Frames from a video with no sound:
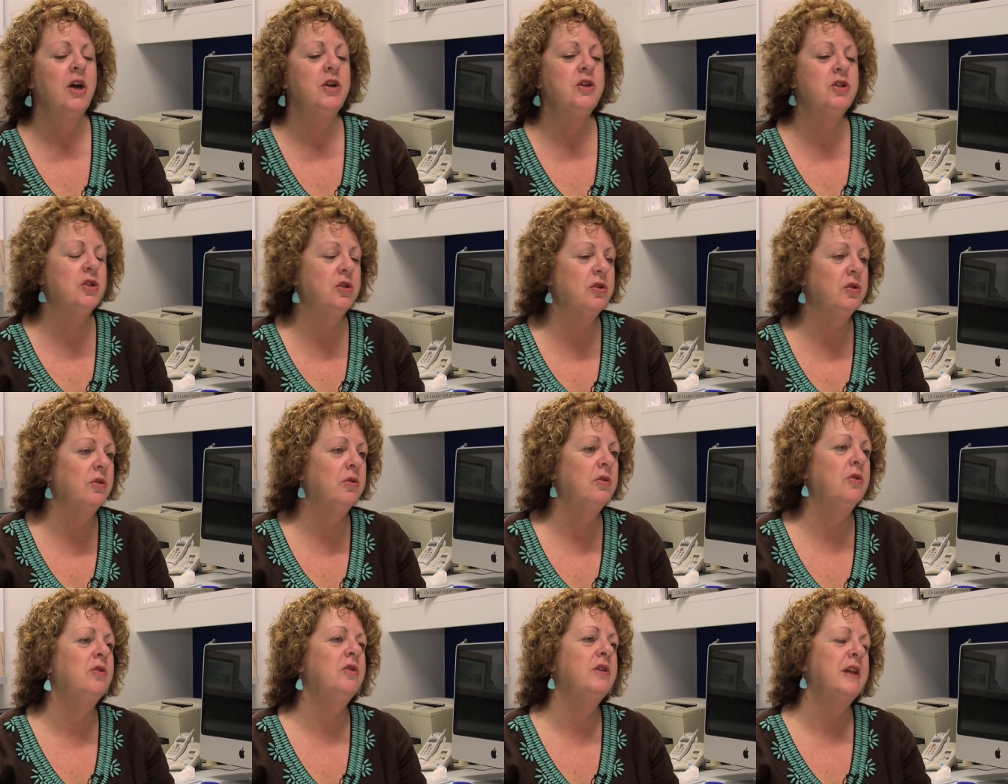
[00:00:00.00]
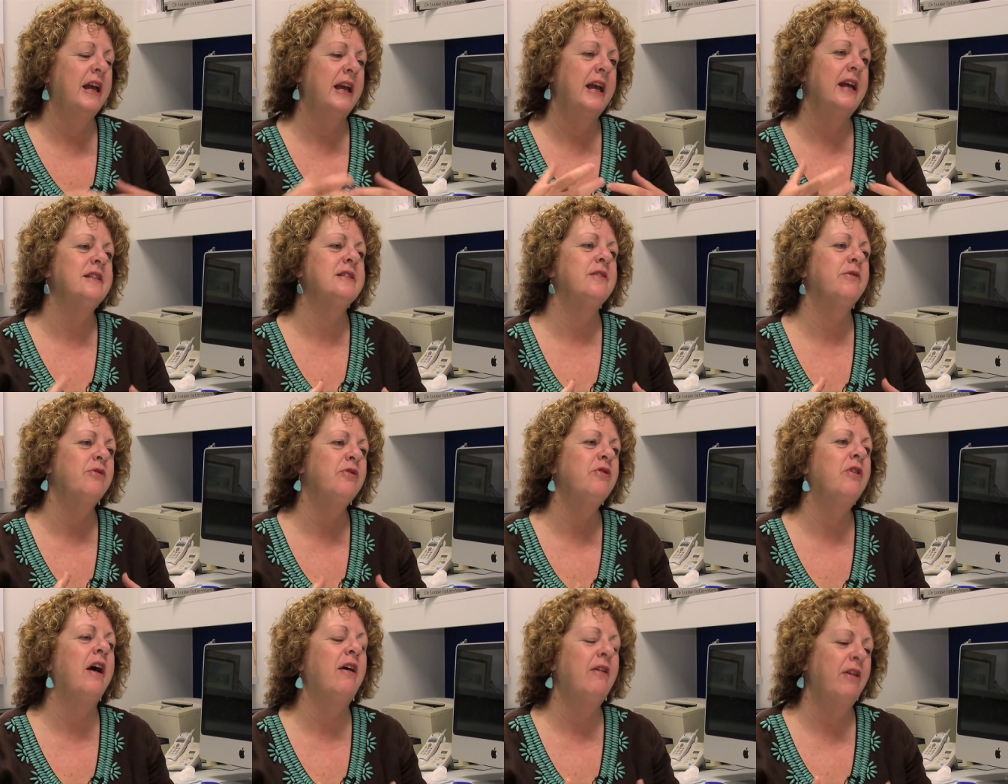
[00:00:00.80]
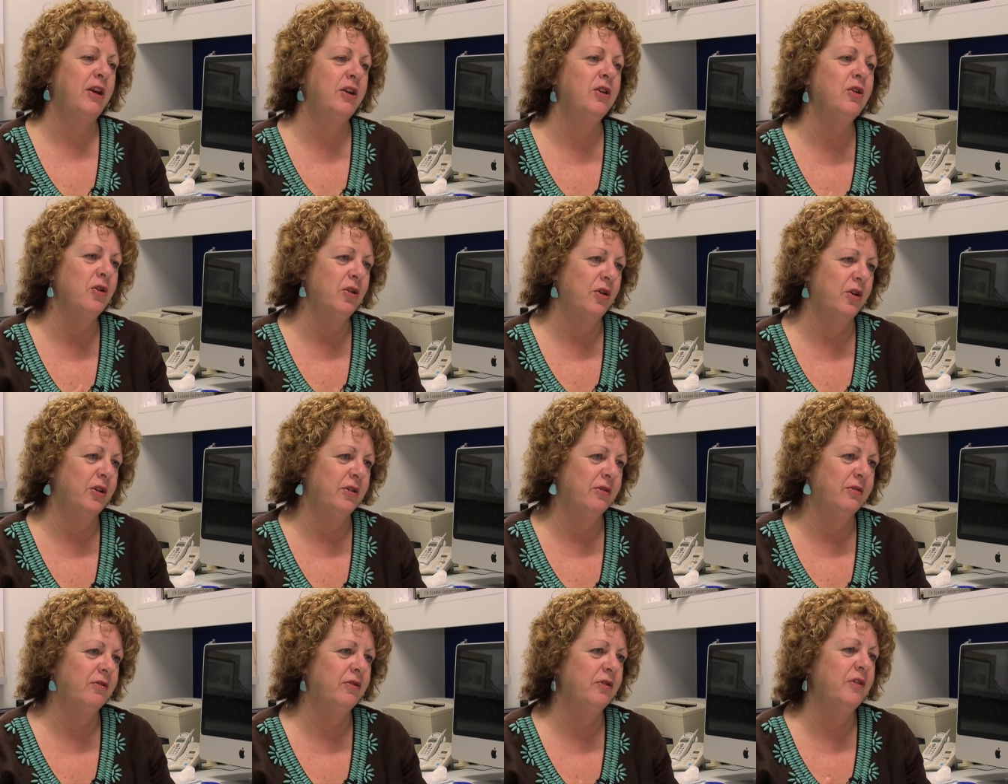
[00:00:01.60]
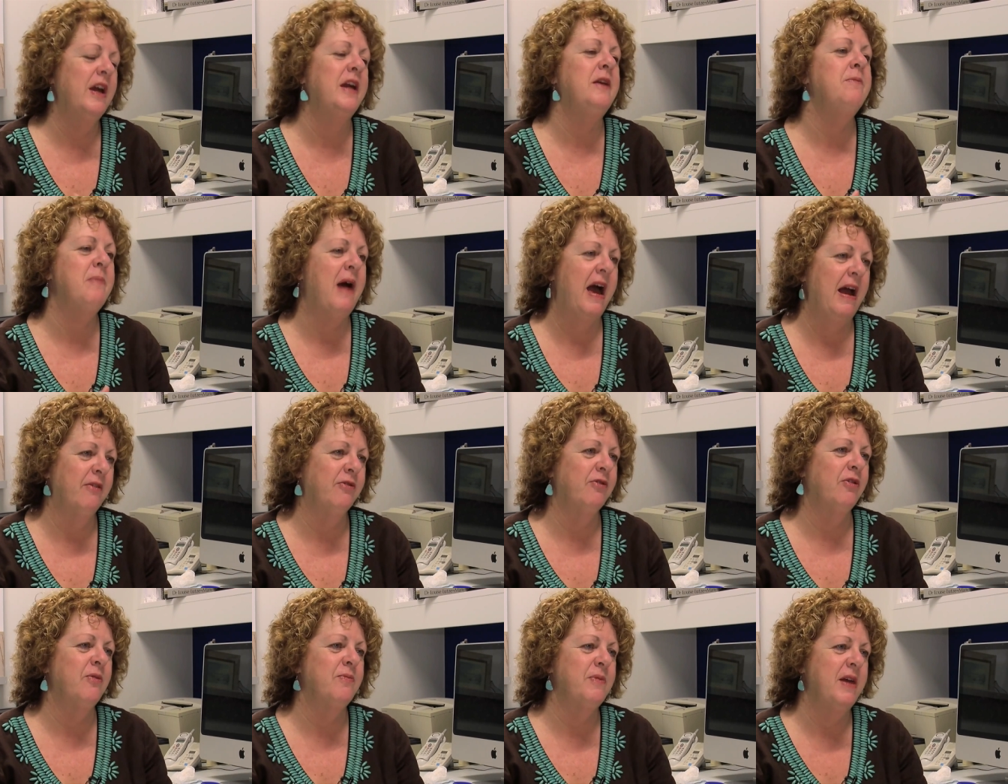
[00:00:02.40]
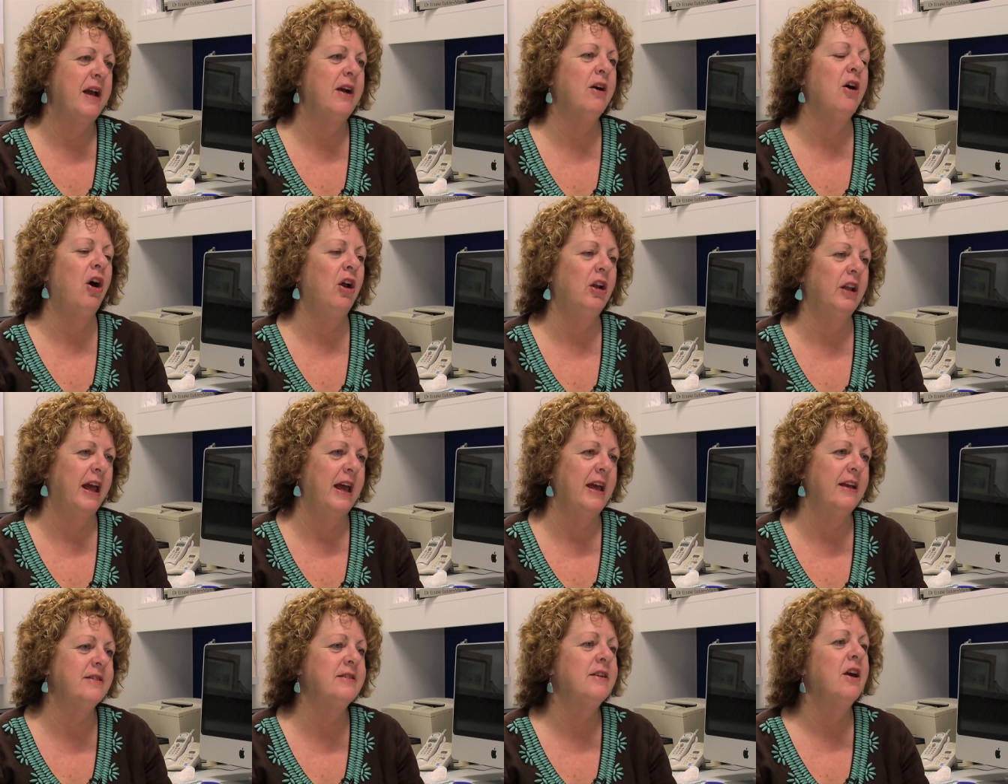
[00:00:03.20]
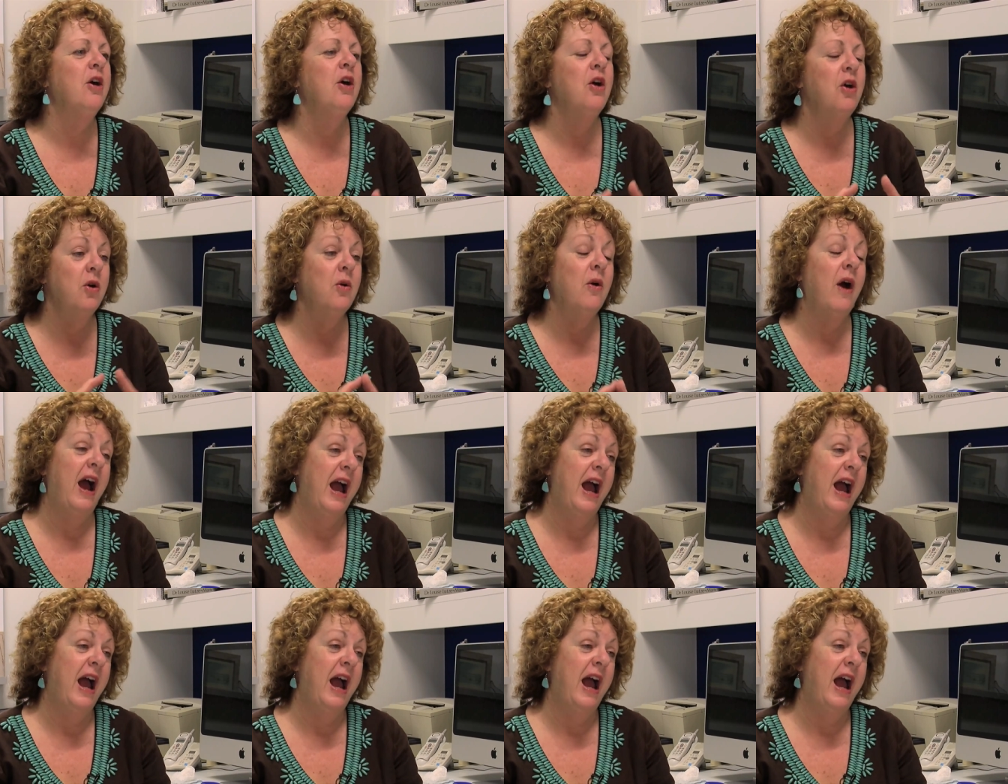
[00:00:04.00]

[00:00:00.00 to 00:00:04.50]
Two, they get some very good feedback from their colleagues who are